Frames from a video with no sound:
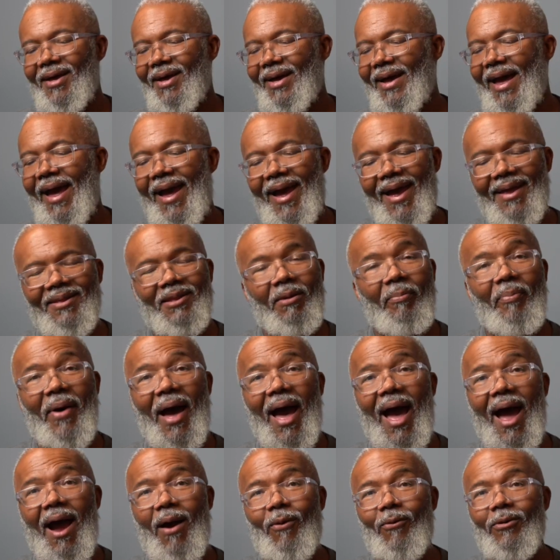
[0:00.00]
had the
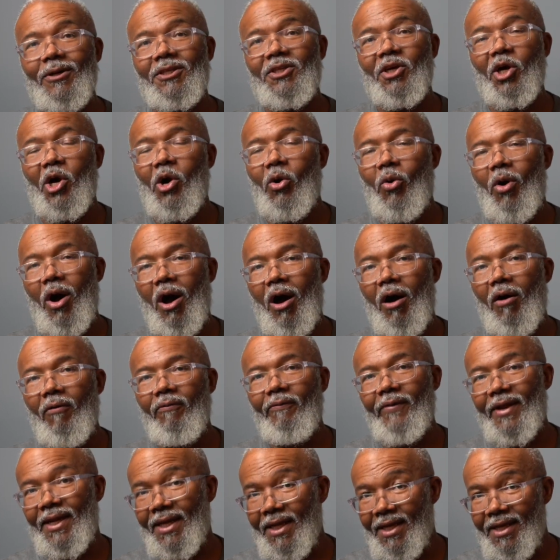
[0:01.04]
power to go
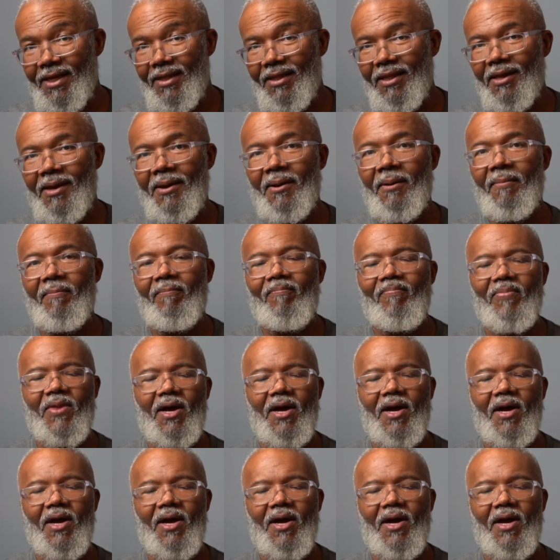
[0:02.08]
off and eat them.